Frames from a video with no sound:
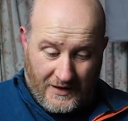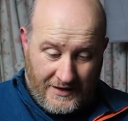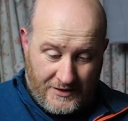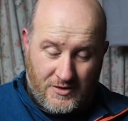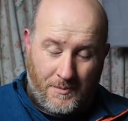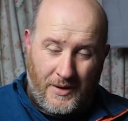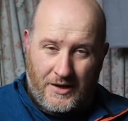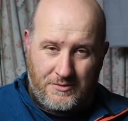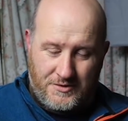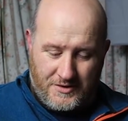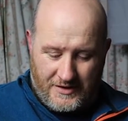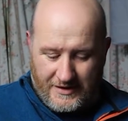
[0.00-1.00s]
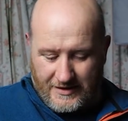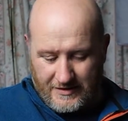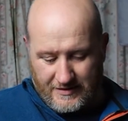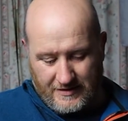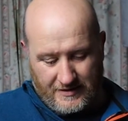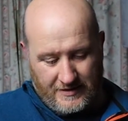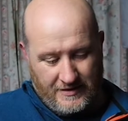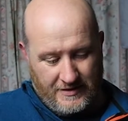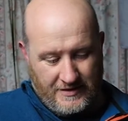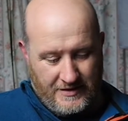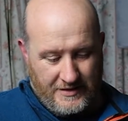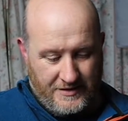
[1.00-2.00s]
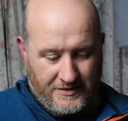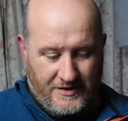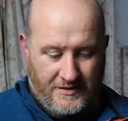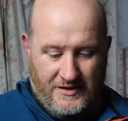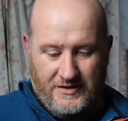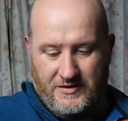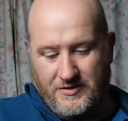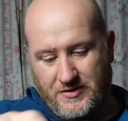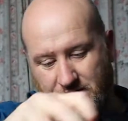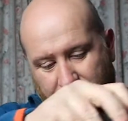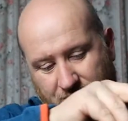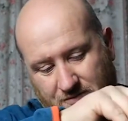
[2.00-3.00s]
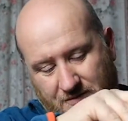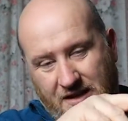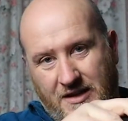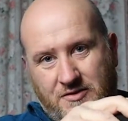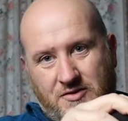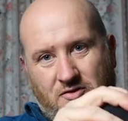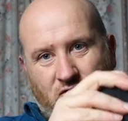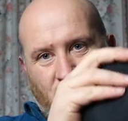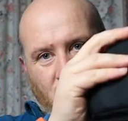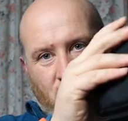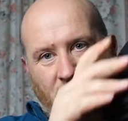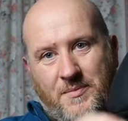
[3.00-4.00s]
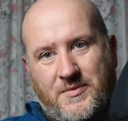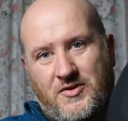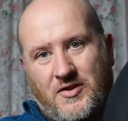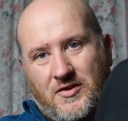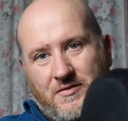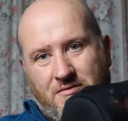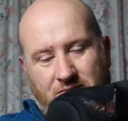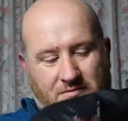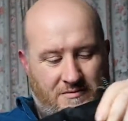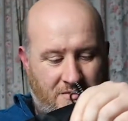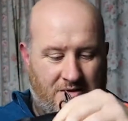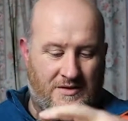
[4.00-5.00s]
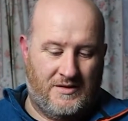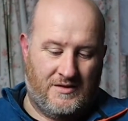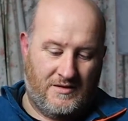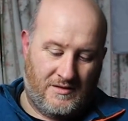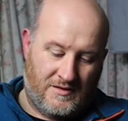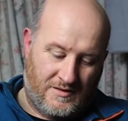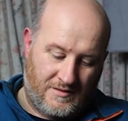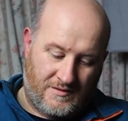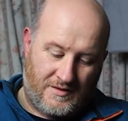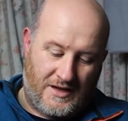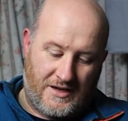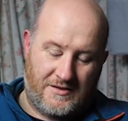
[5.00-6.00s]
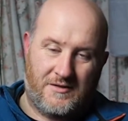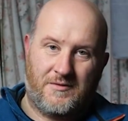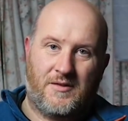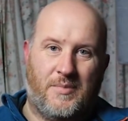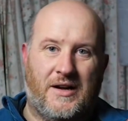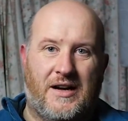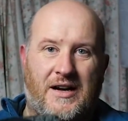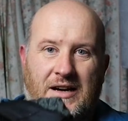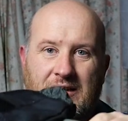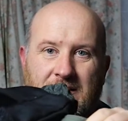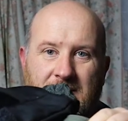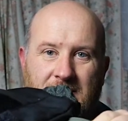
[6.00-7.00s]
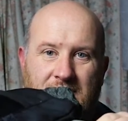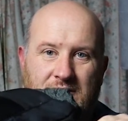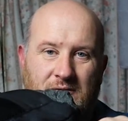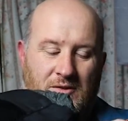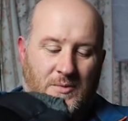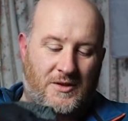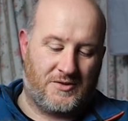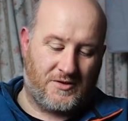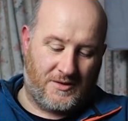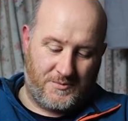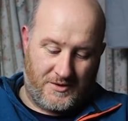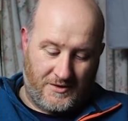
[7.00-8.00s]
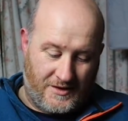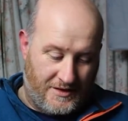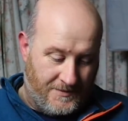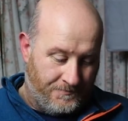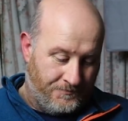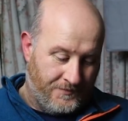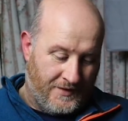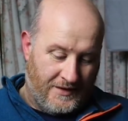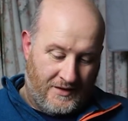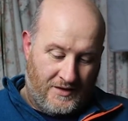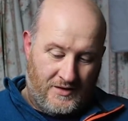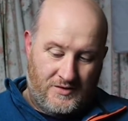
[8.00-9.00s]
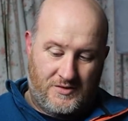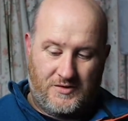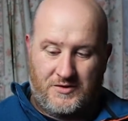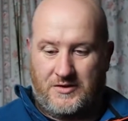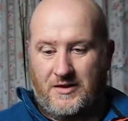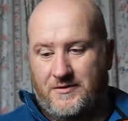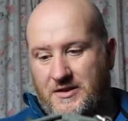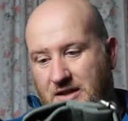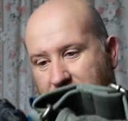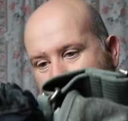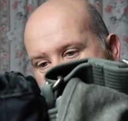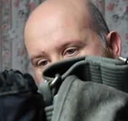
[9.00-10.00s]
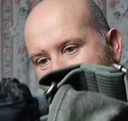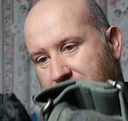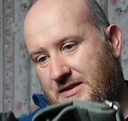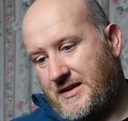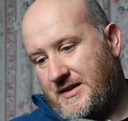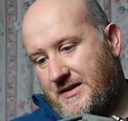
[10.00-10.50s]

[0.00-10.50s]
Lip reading: extra pouch there, and they're just strapped on the end of the bag. There's a couple of straps on there, so it just gives it a nice